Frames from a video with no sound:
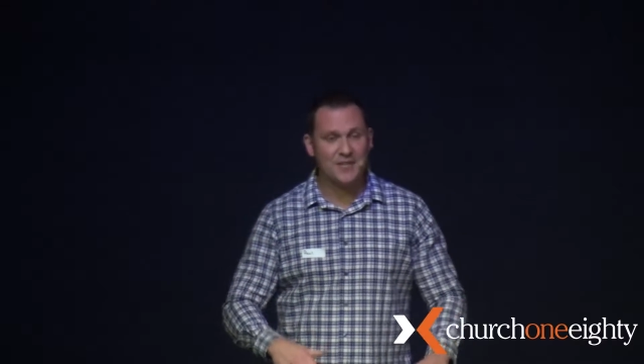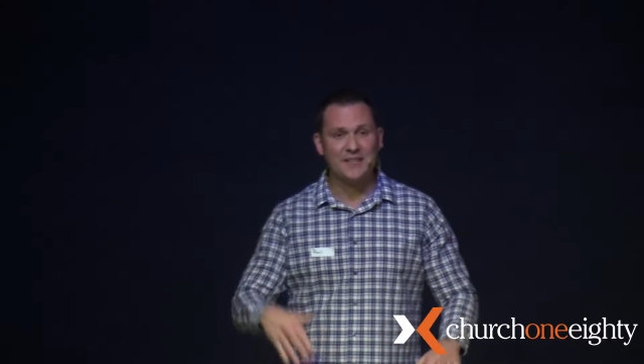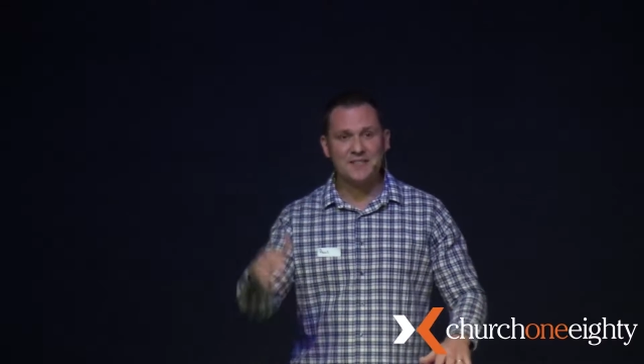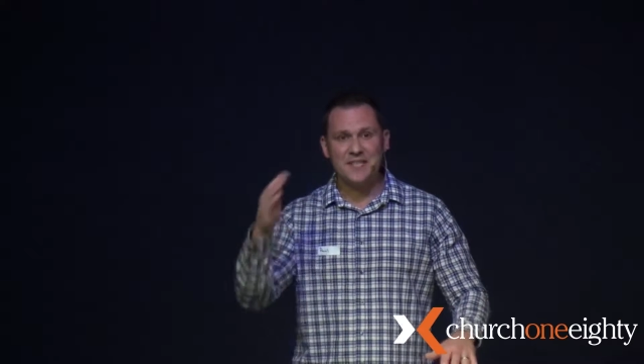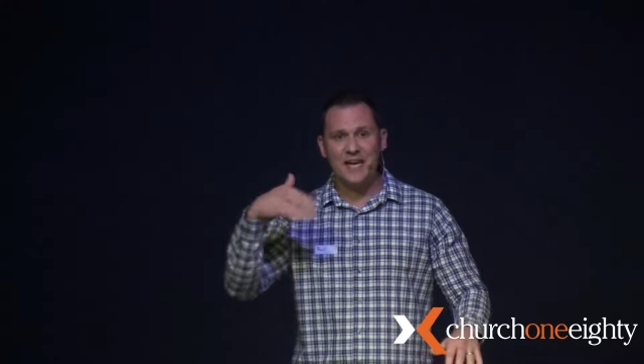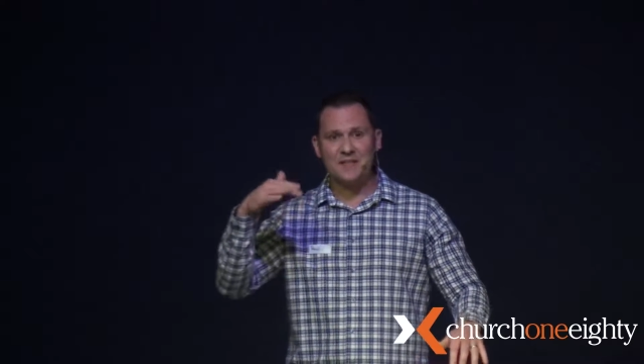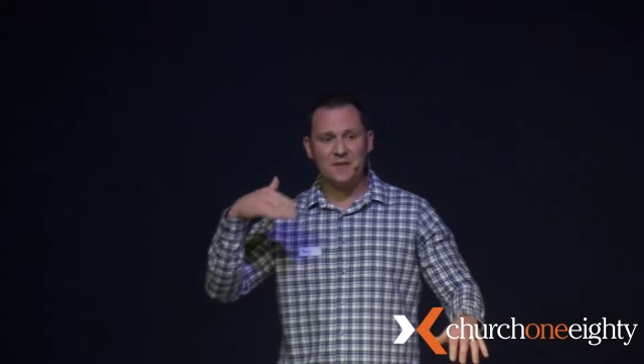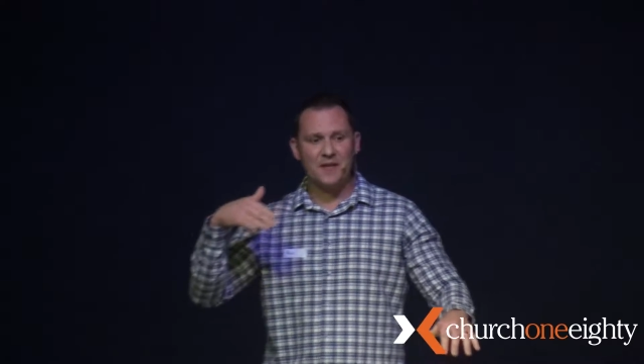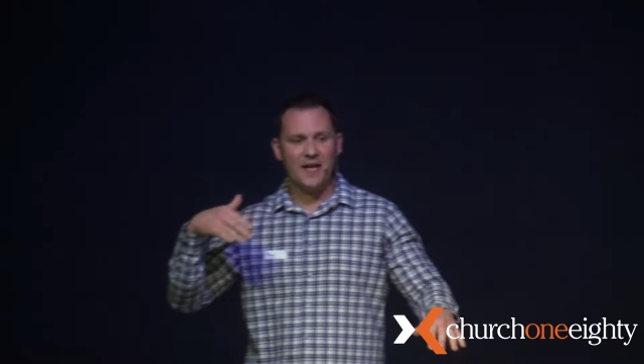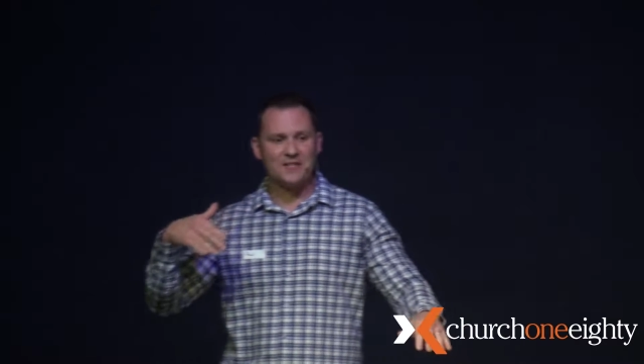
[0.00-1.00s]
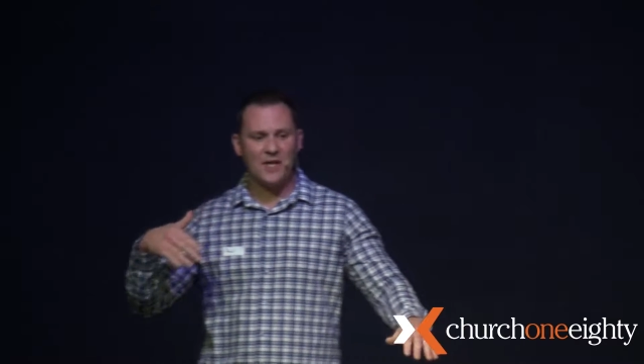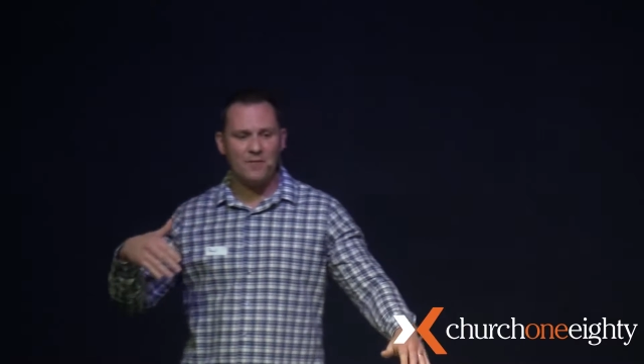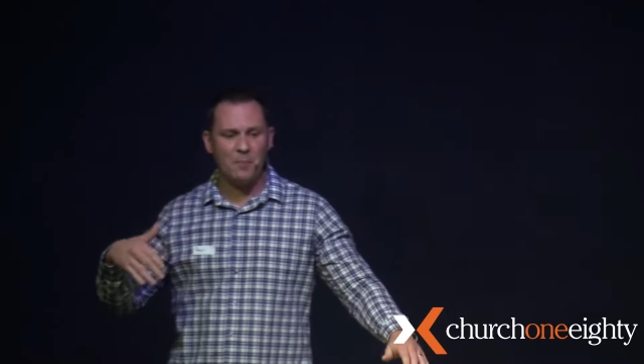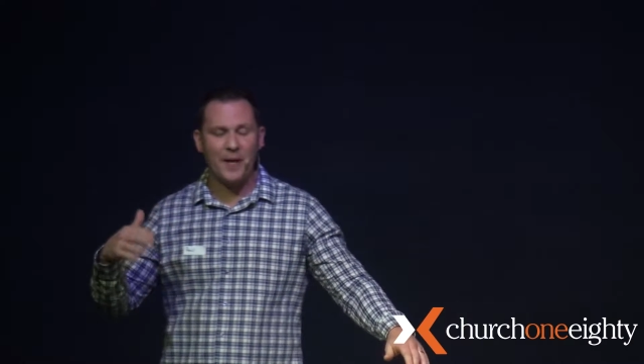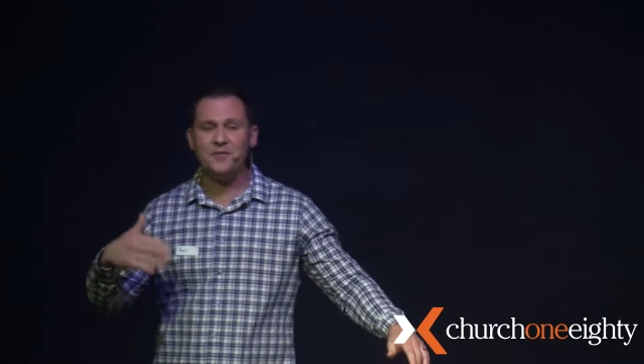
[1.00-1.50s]
He has to take it to the next
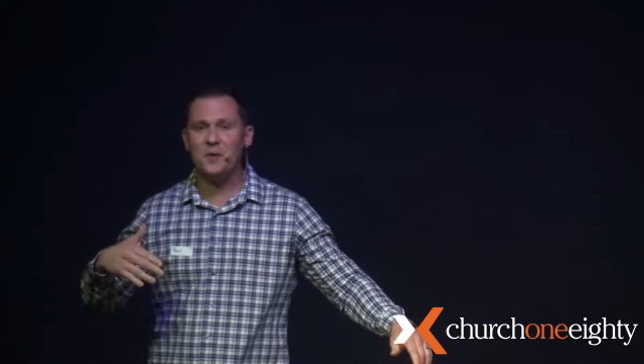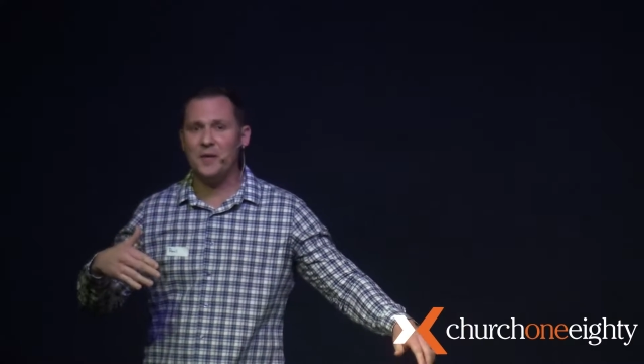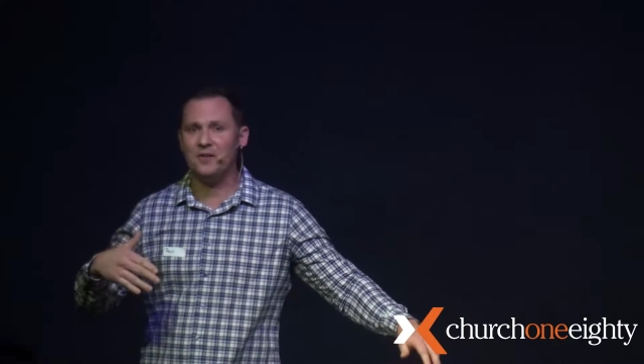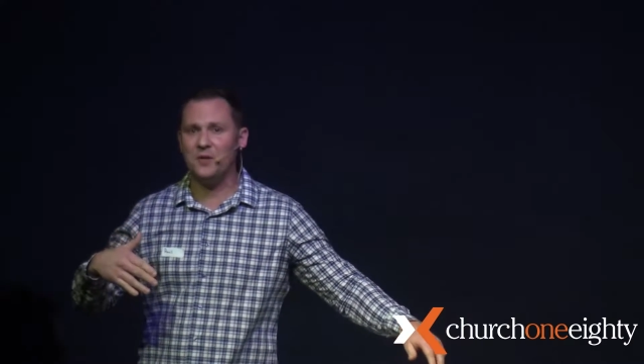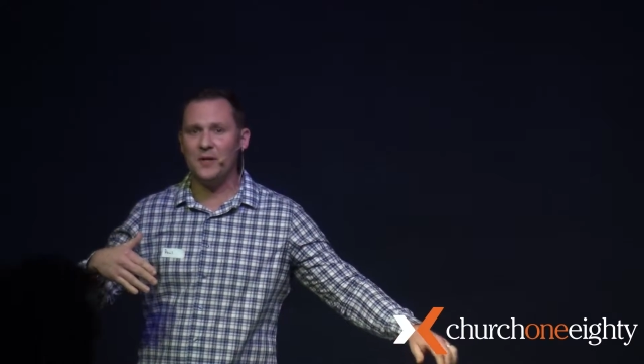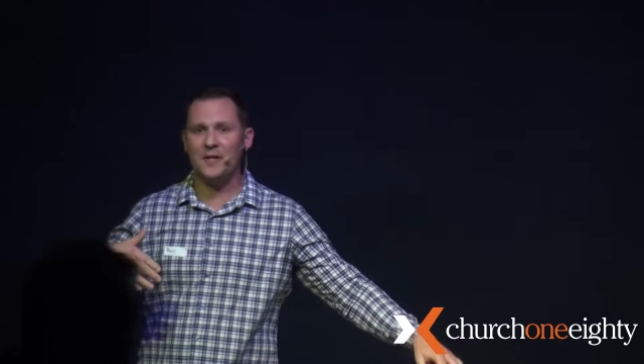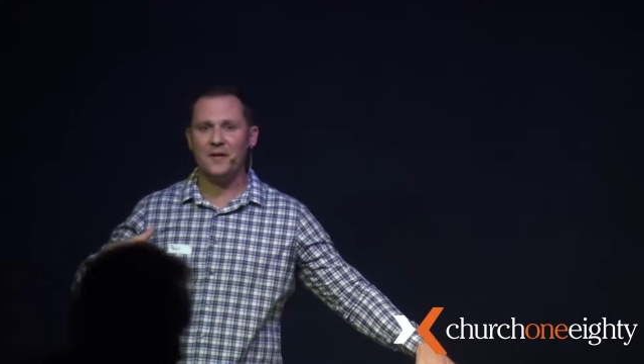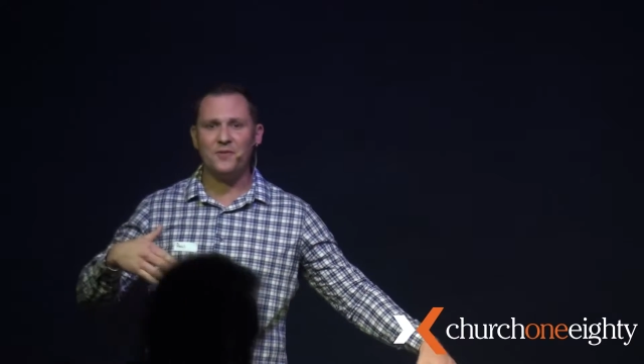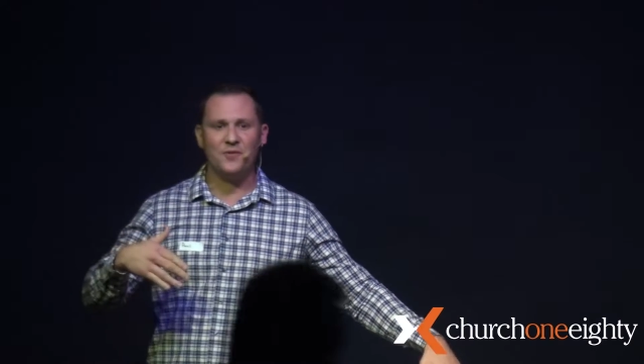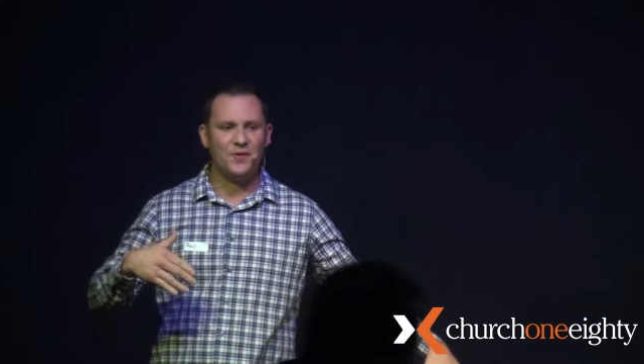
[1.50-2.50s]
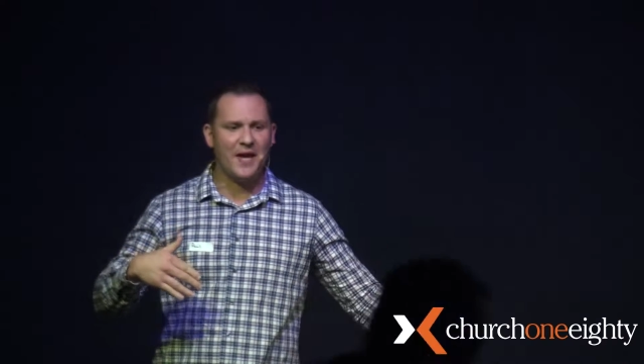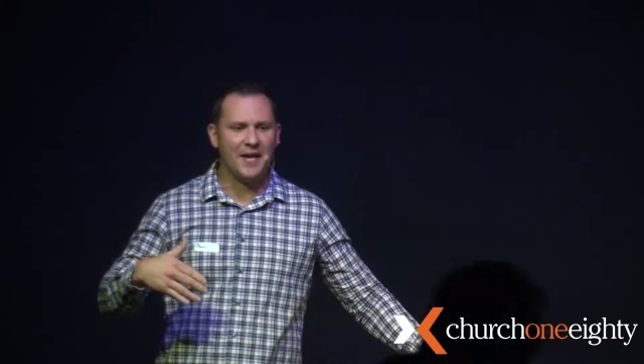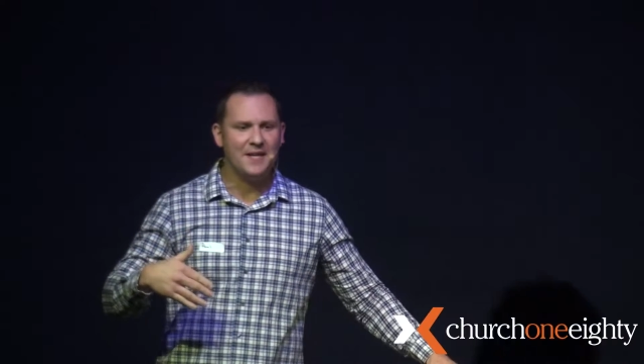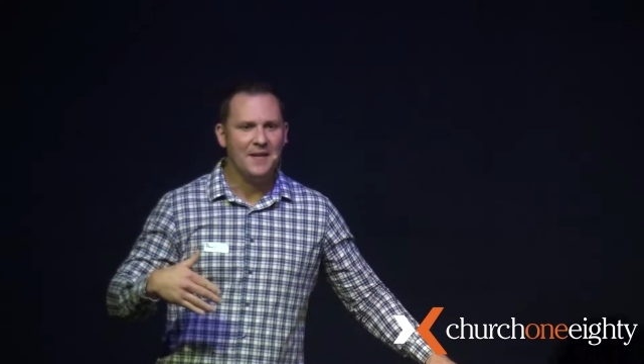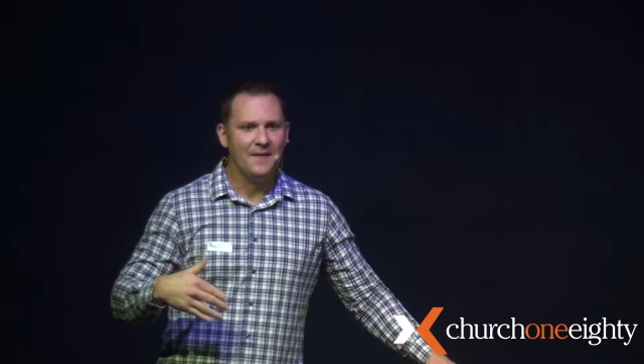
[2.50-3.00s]
level. Basically, He's looking at us and
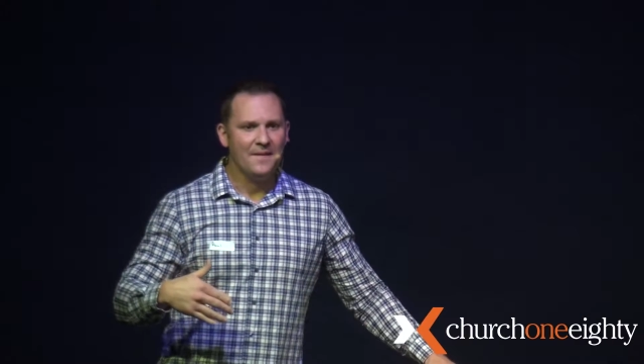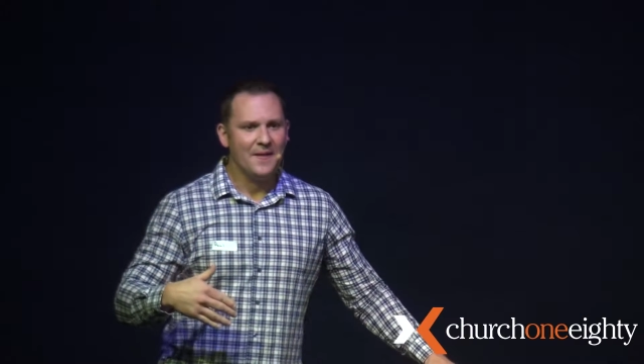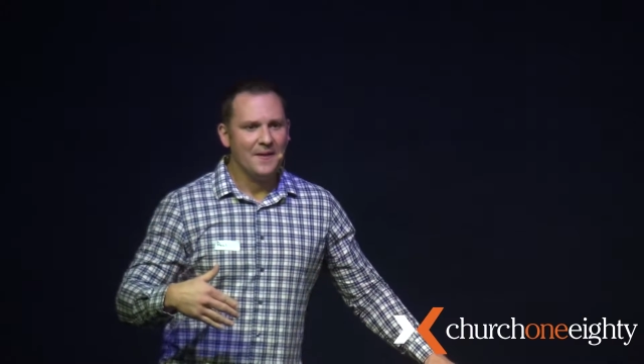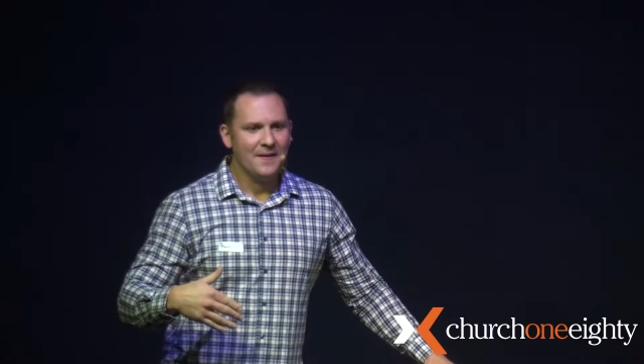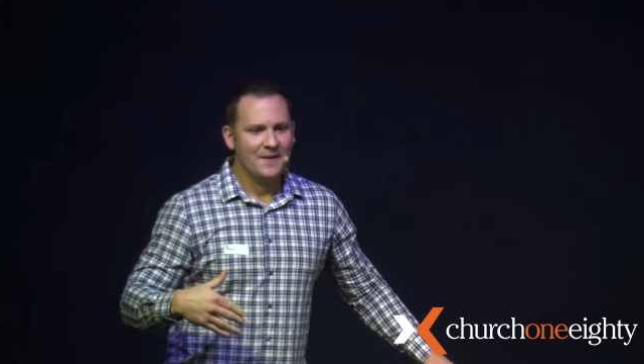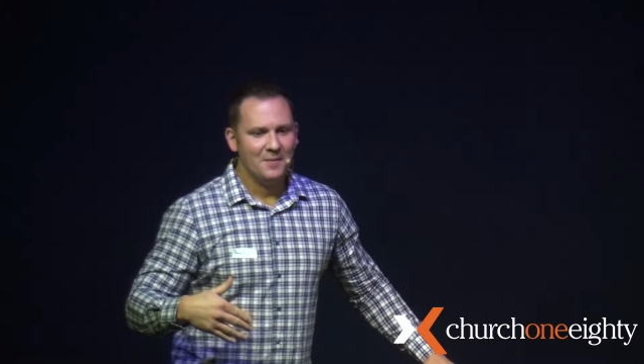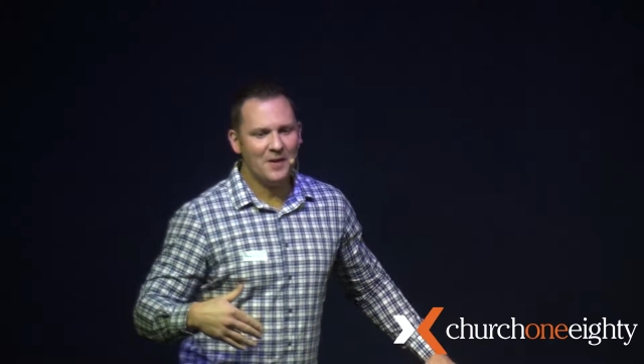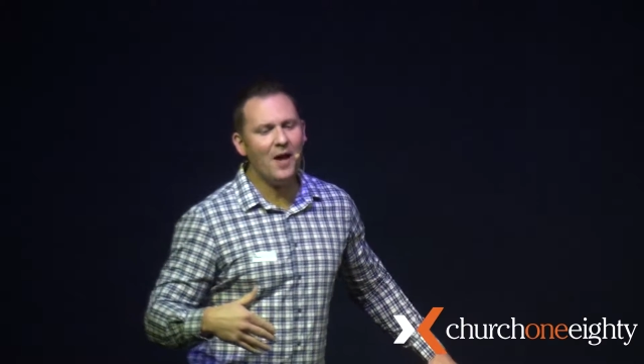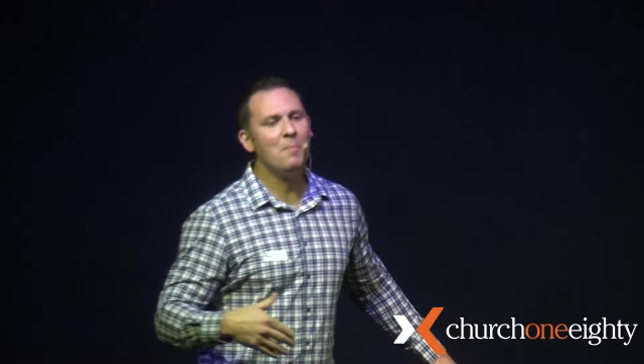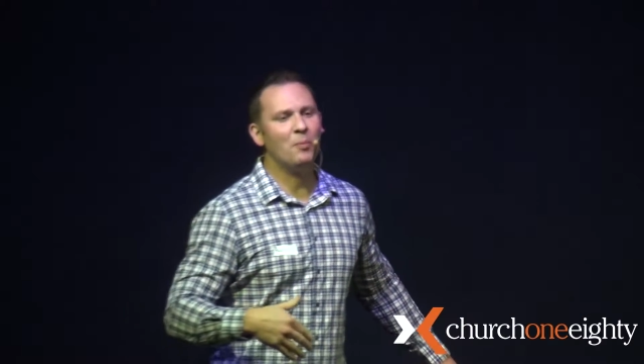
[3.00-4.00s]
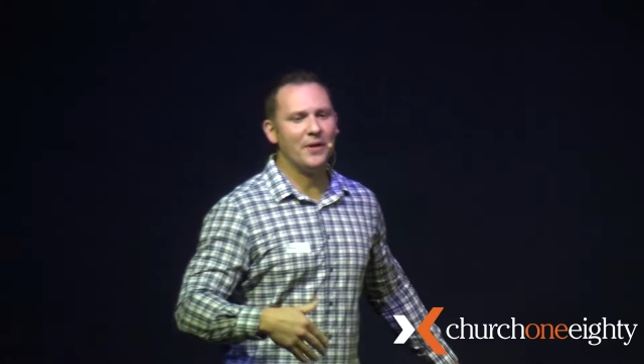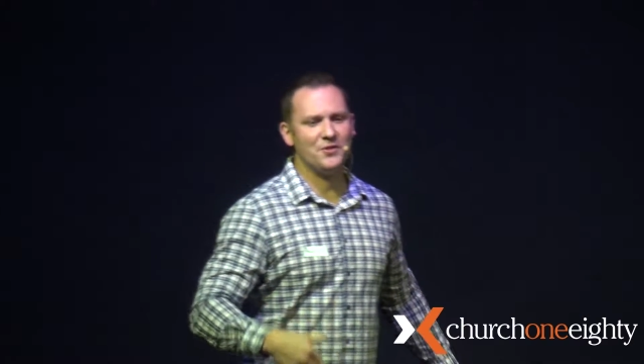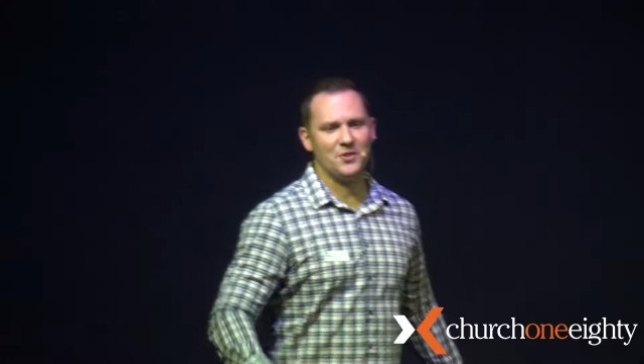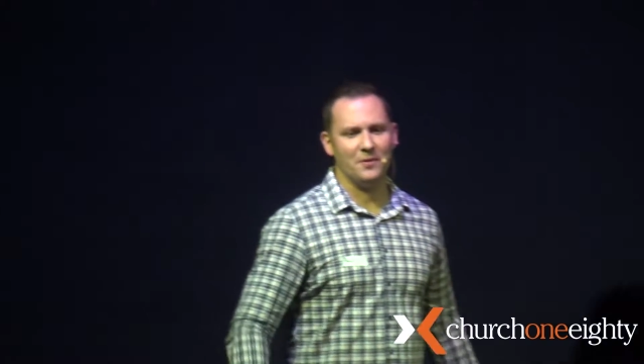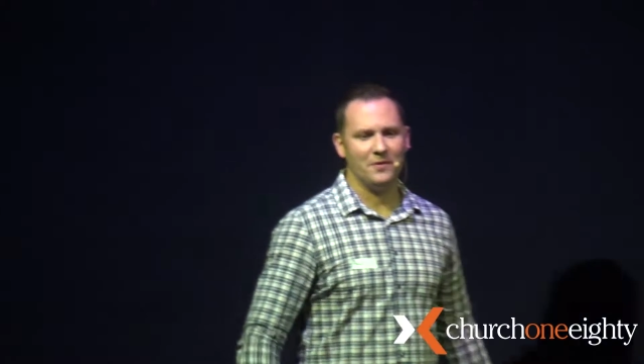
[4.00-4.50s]
saying, God bless you.